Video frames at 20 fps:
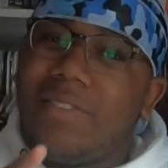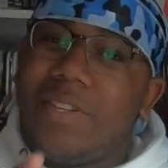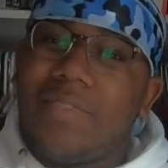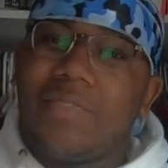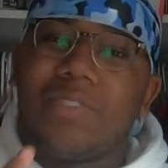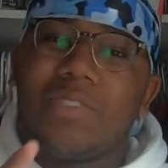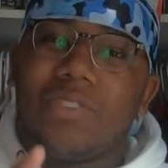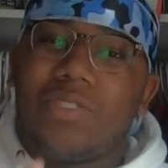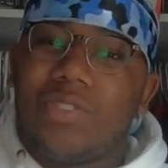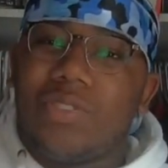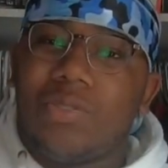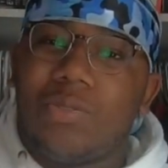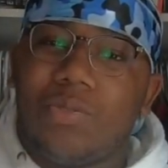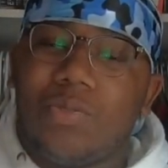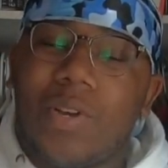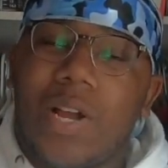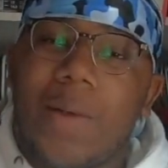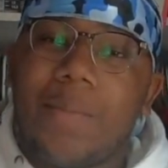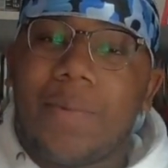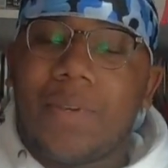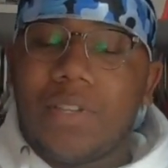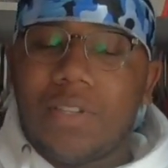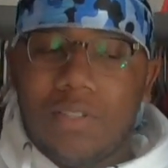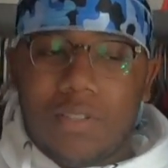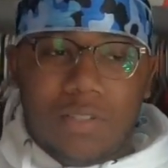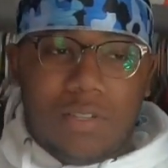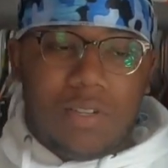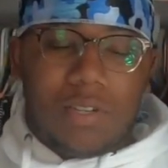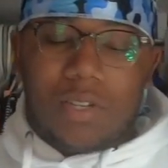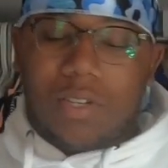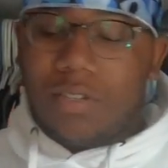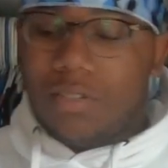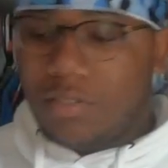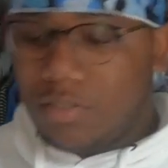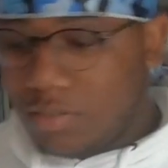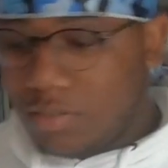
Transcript: different shoes dropping. Hold on.